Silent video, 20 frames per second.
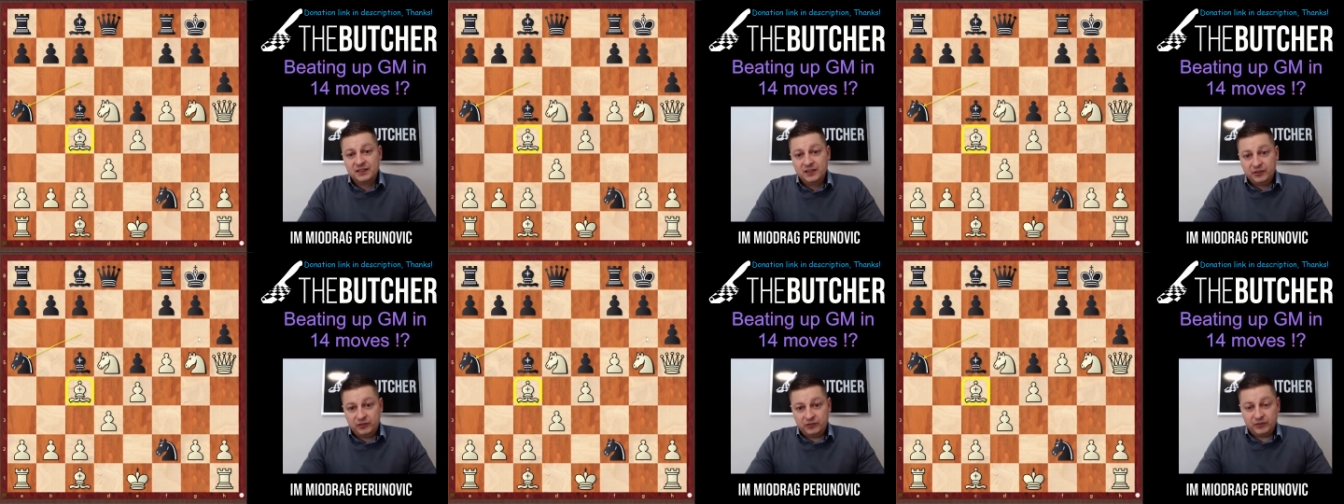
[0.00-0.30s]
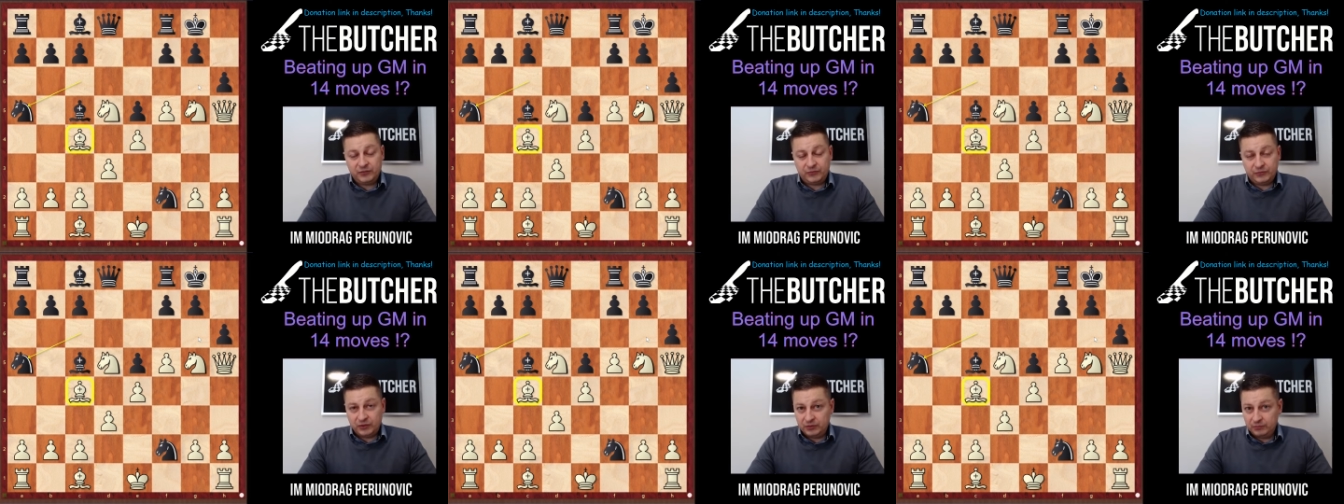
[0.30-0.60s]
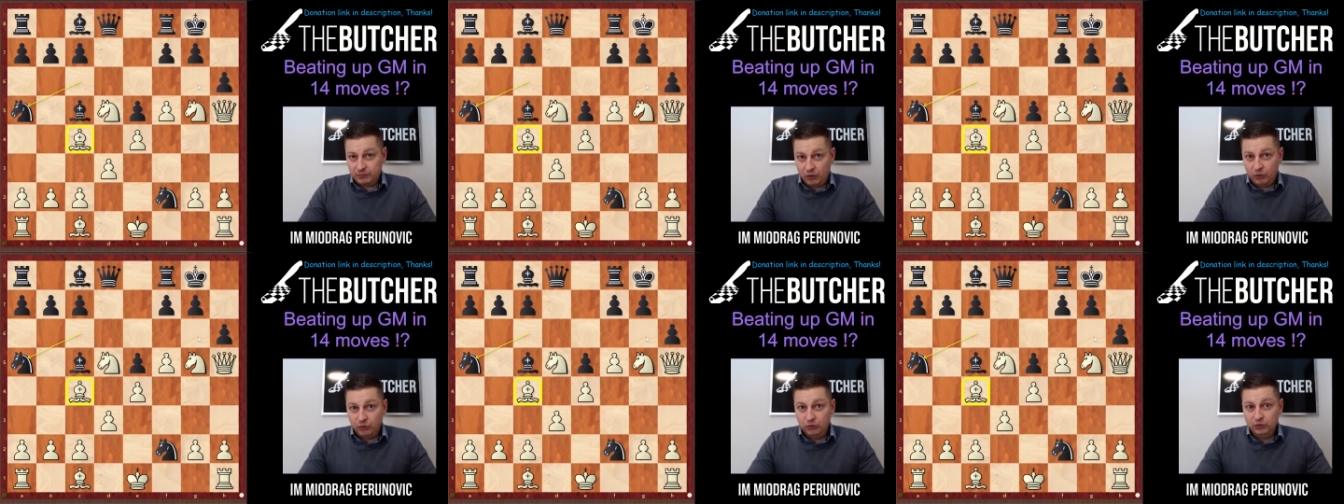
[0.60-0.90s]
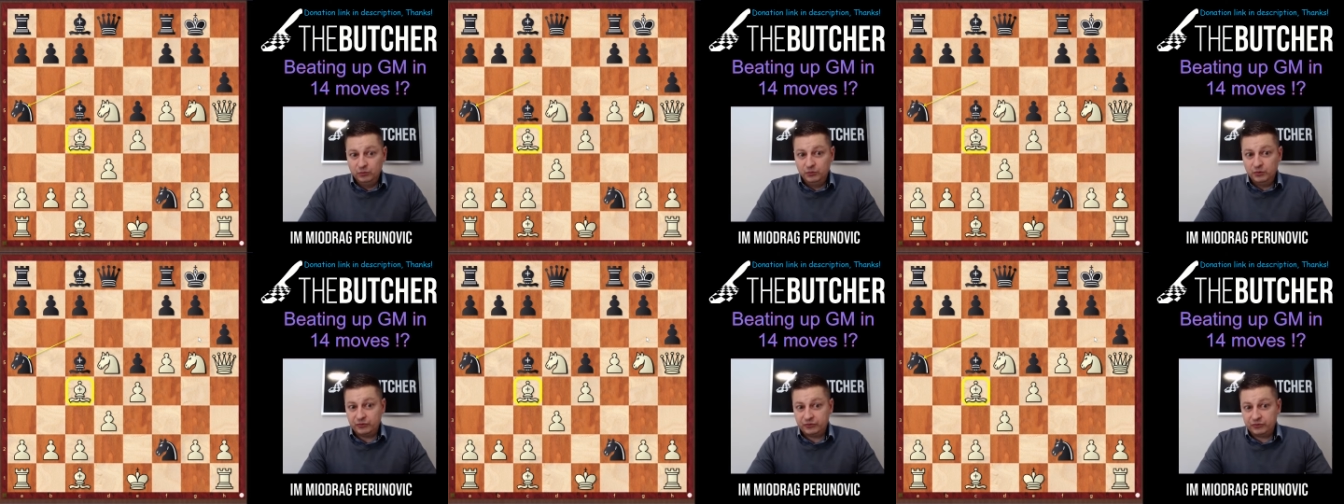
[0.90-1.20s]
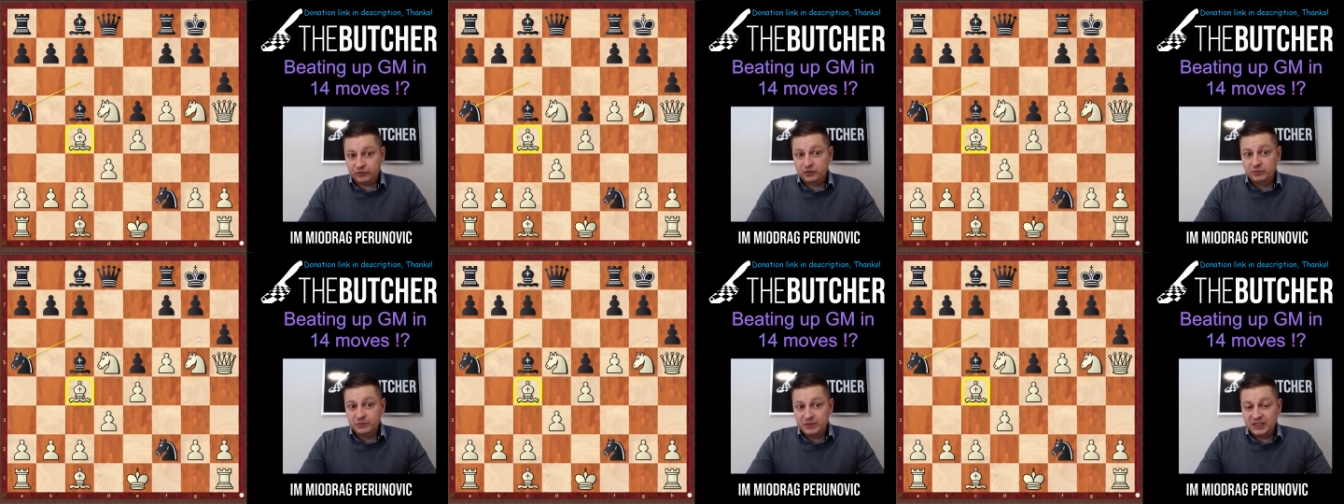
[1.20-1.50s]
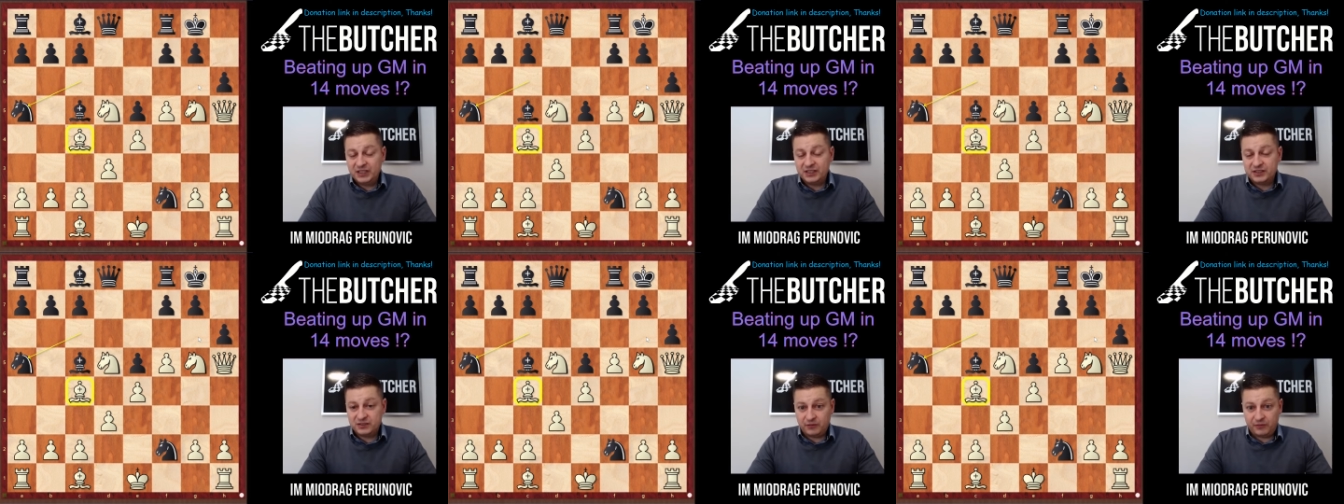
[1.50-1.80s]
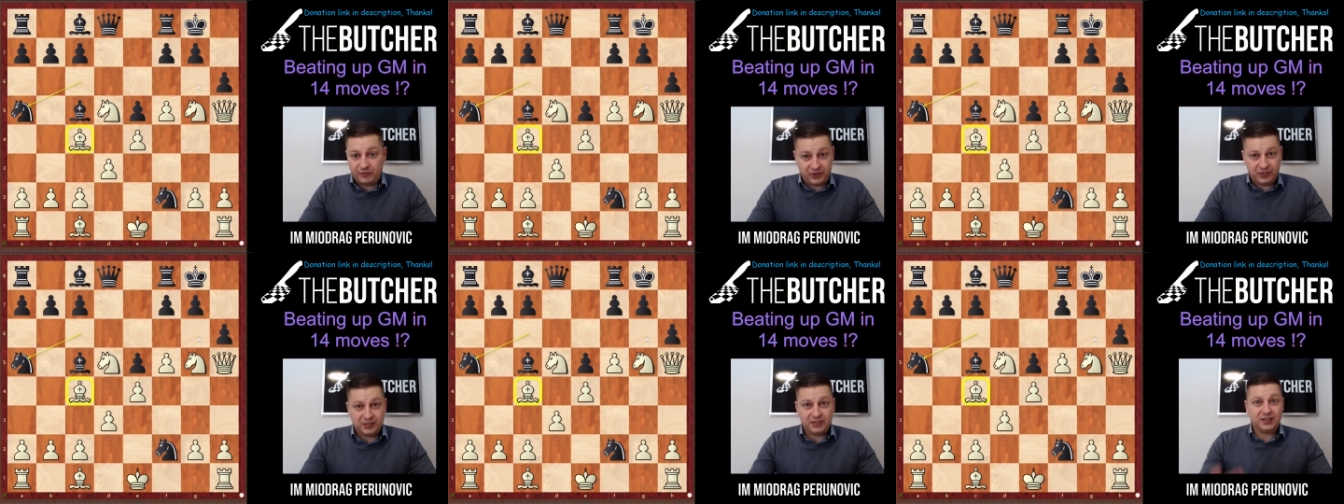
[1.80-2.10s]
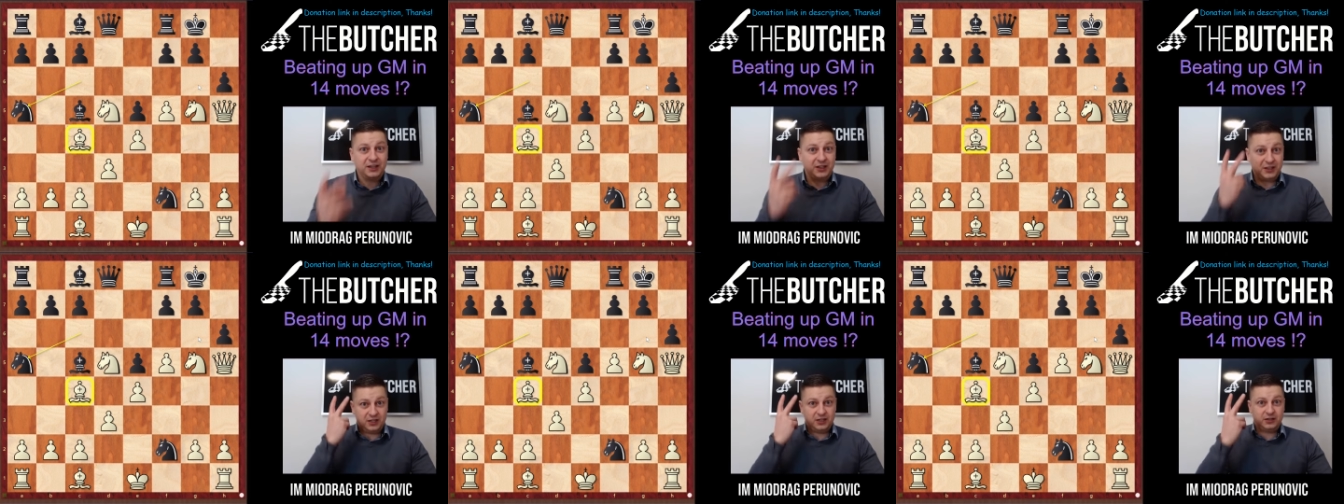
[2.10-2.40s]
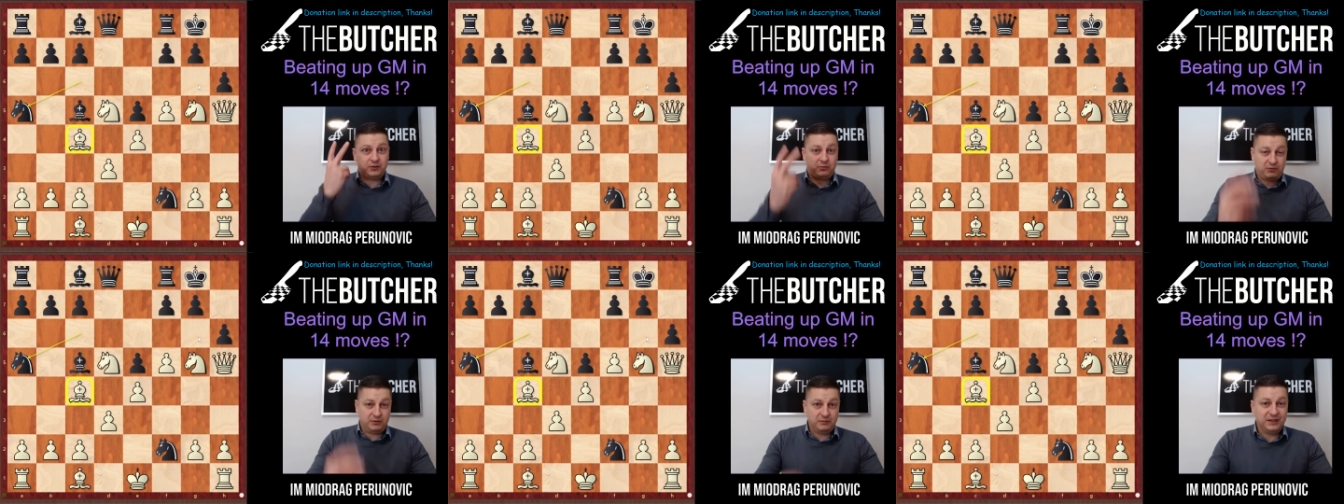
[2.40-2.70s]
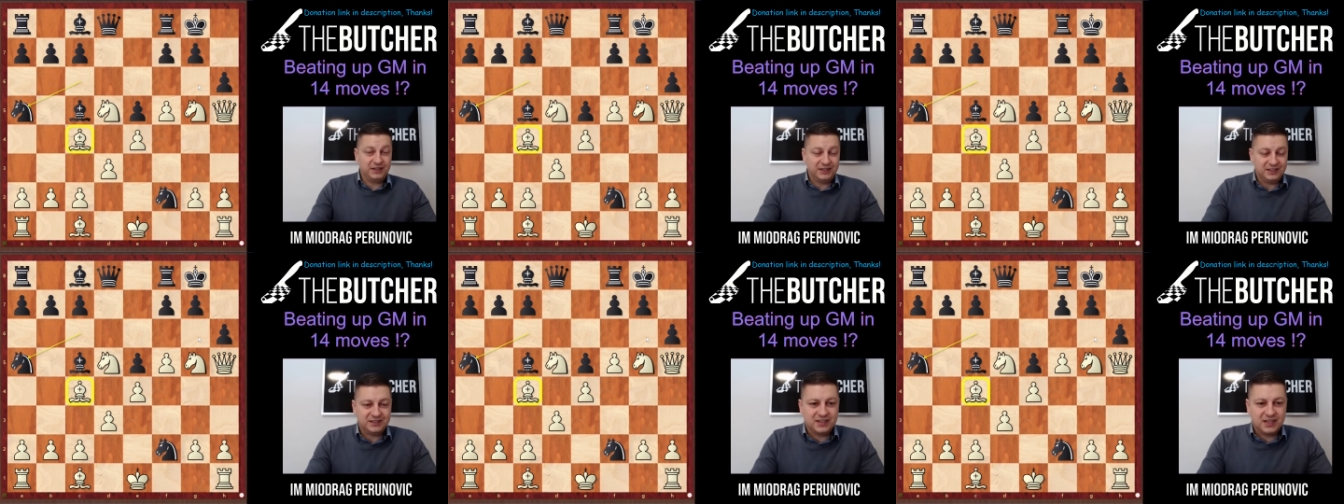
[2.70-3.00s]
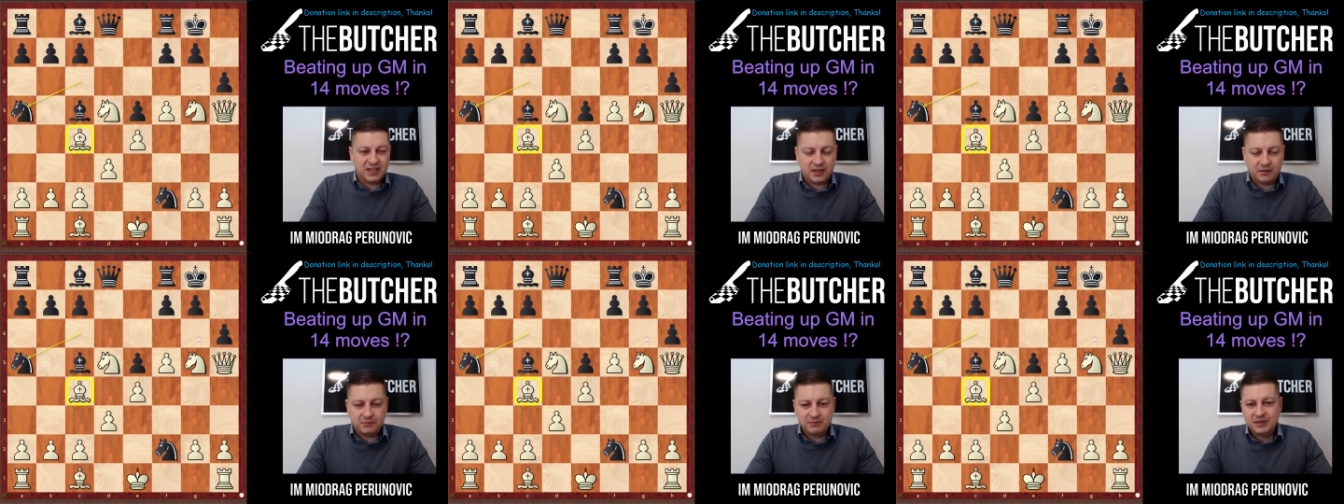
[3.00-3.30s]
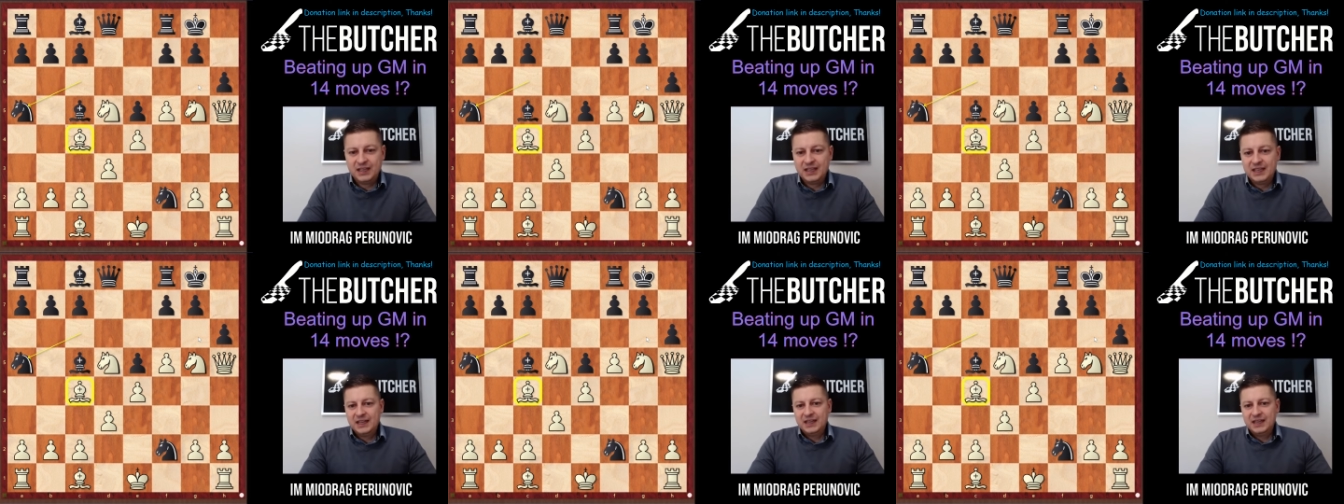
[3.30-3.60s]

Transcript: So after almost two minutes of thinking in a three-minute game,